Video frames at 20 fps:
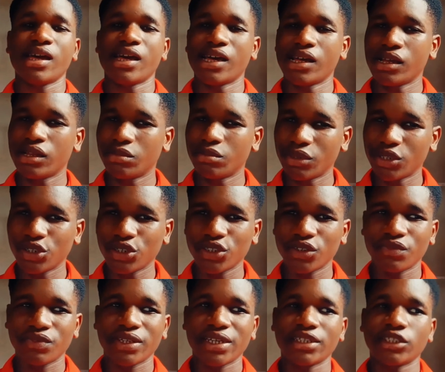And
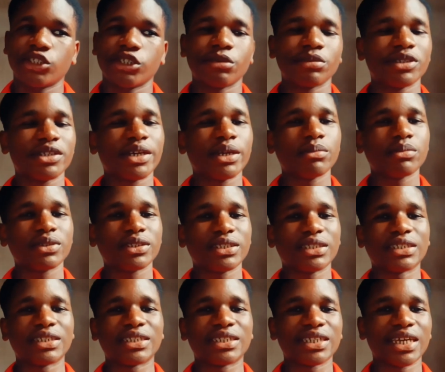because of that, sometimes
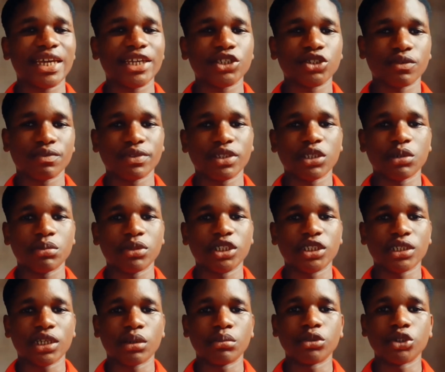the size of the
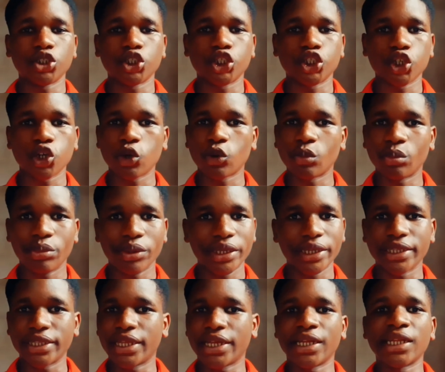image can be so
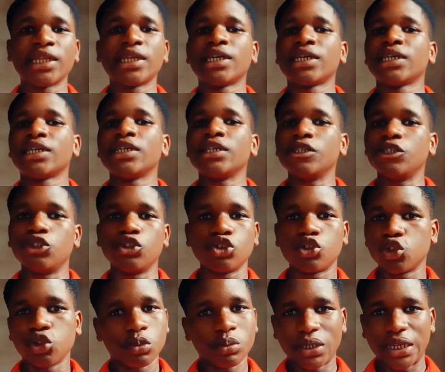big that
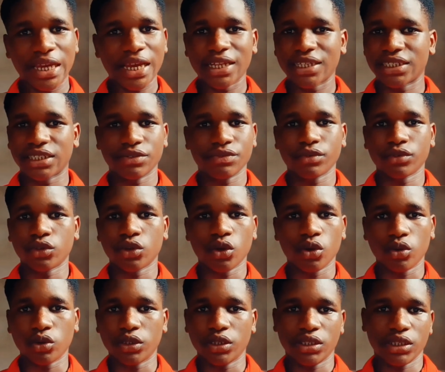YouTube can't even
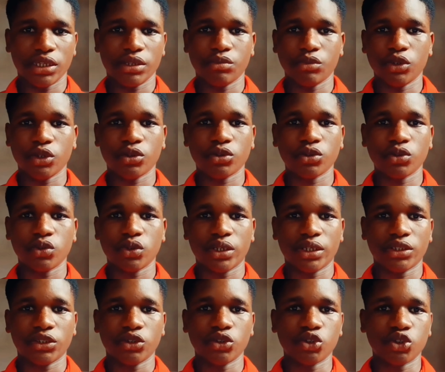hold it. And we all know
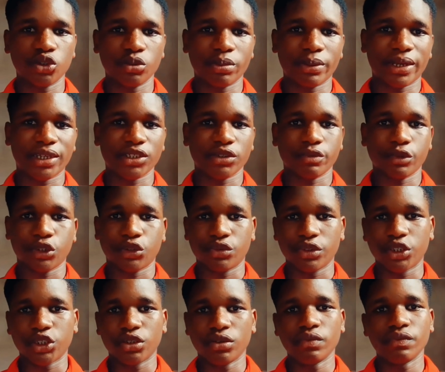that YouTube has a
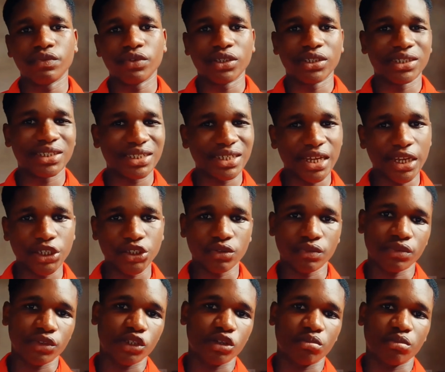restriction for the
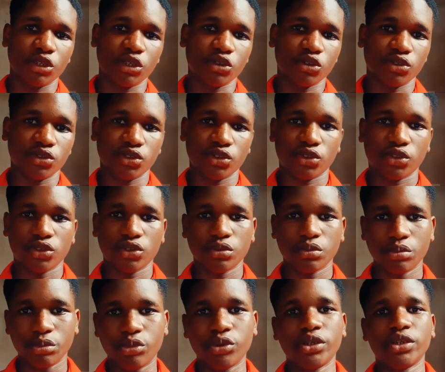size of thumbnails
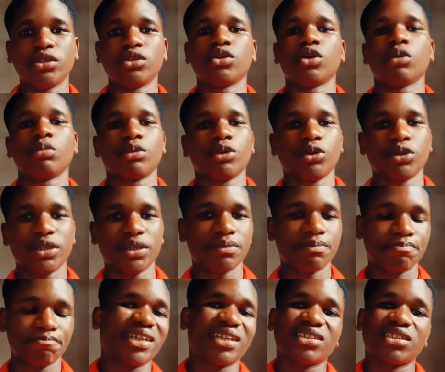being
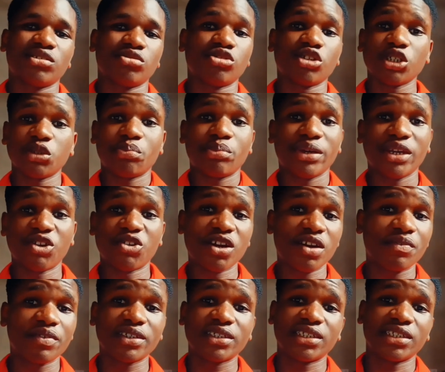uploaded. Better still, just pay
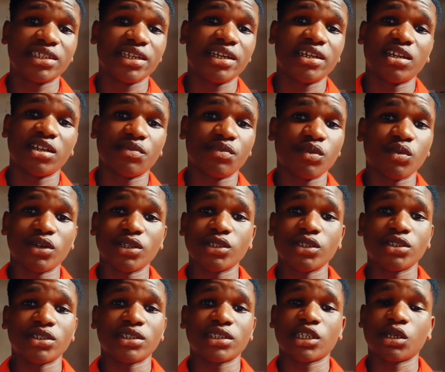graphics designer if you
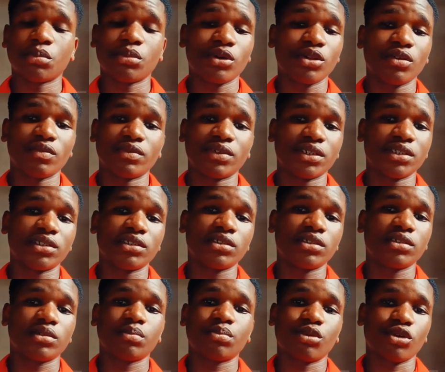want to skip all of
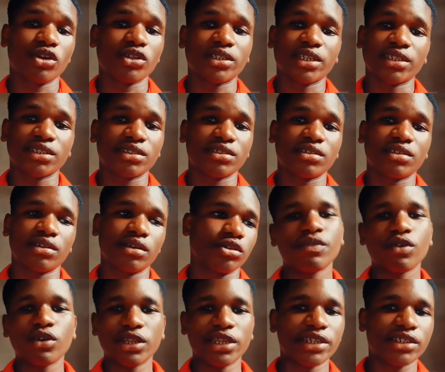this process.
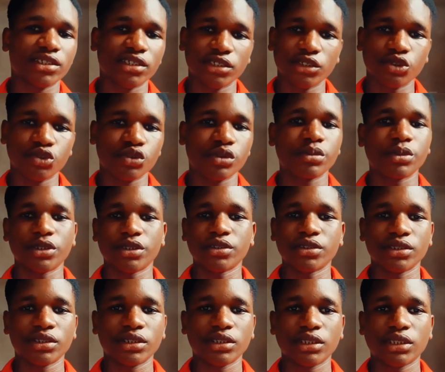Leave all links in the
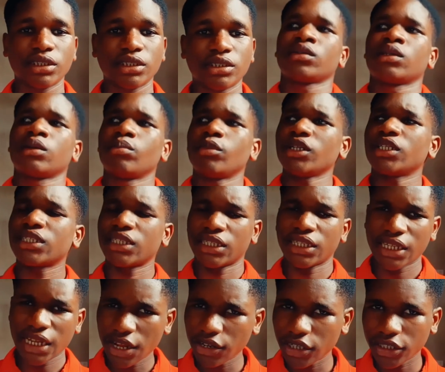description. But
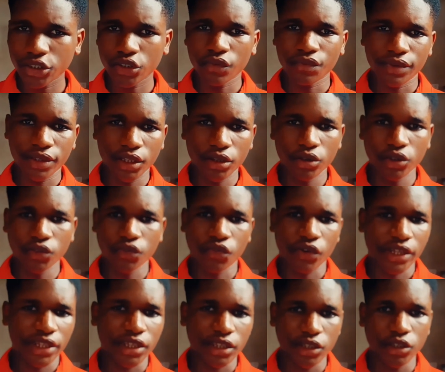now that your video is
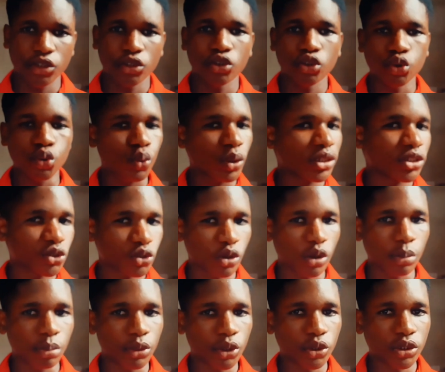ready, you want
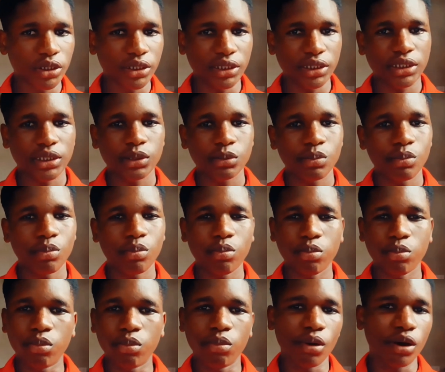to upload it,
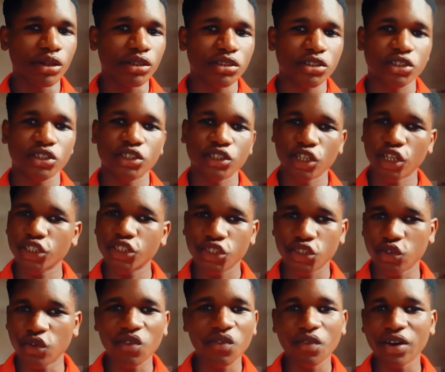but not
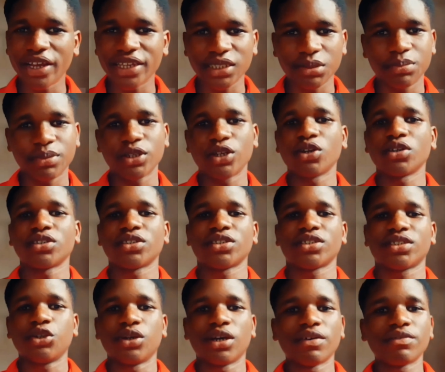so fast,
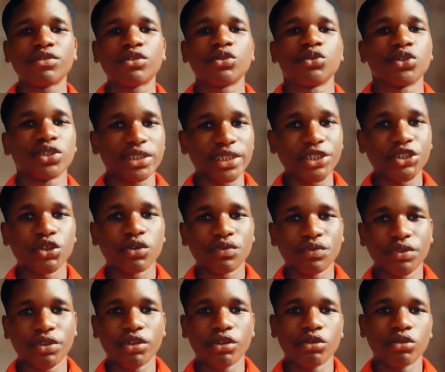because you have to set
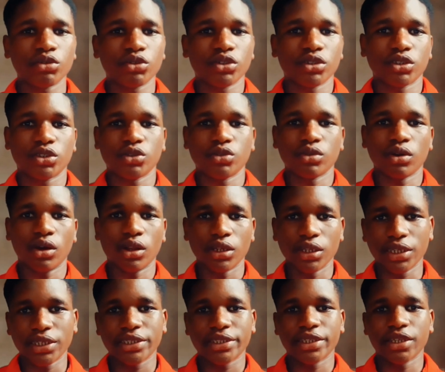your videos to
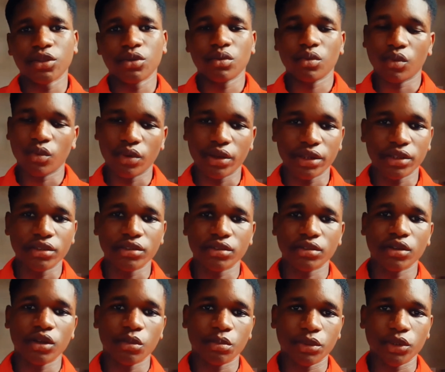unlisted
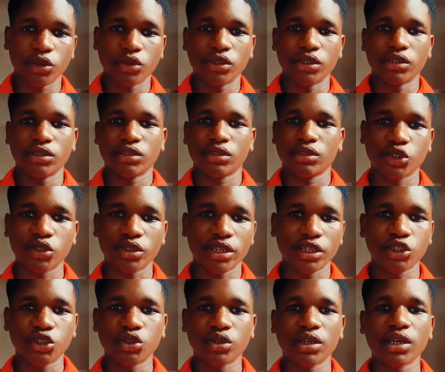when uploading, so
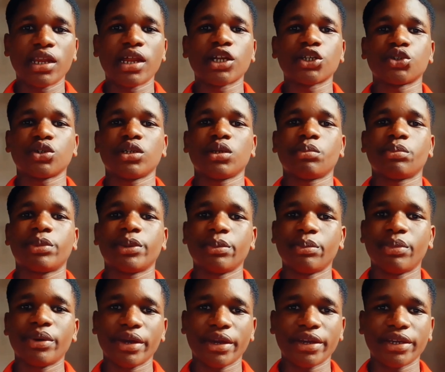that you can actually
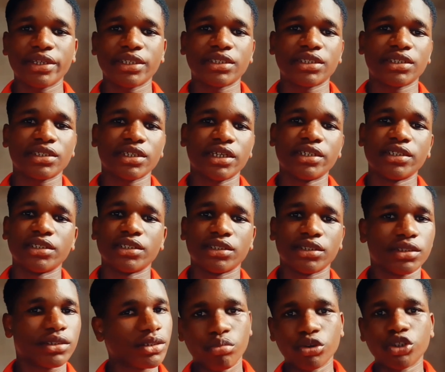prepare it
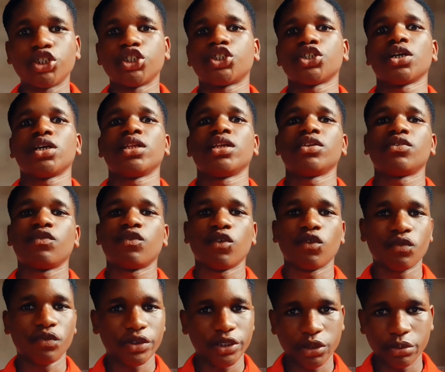and position it
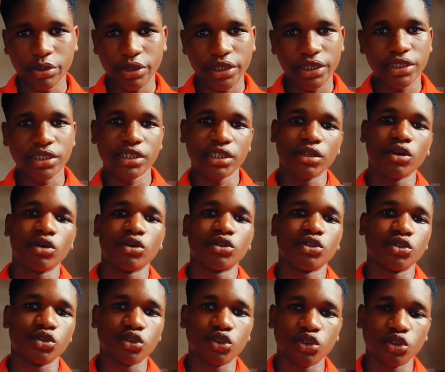for visibility
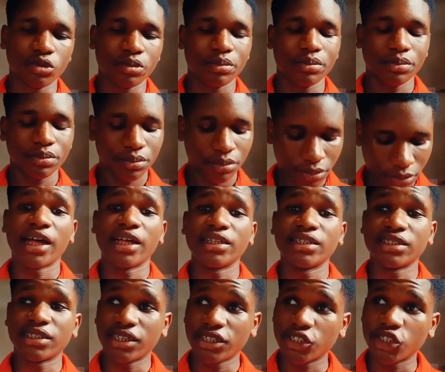on YouTube.
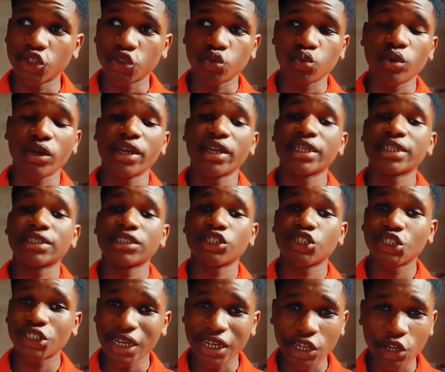And this is where
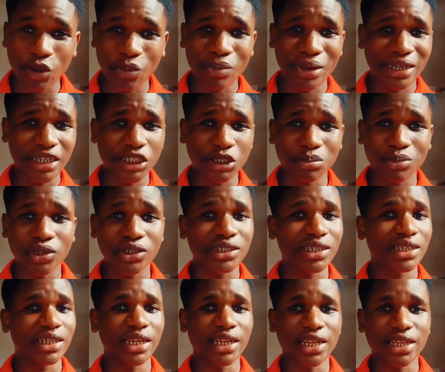channel
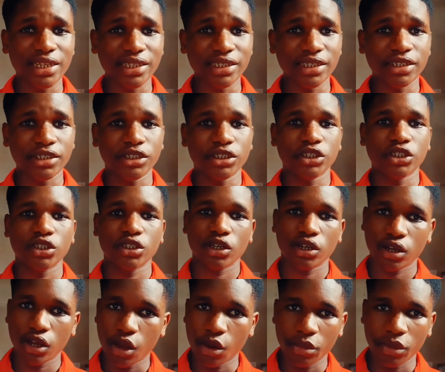management and analytics
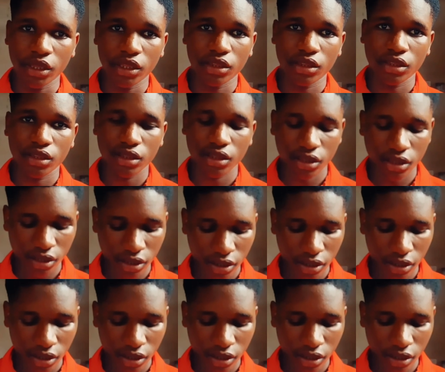come in.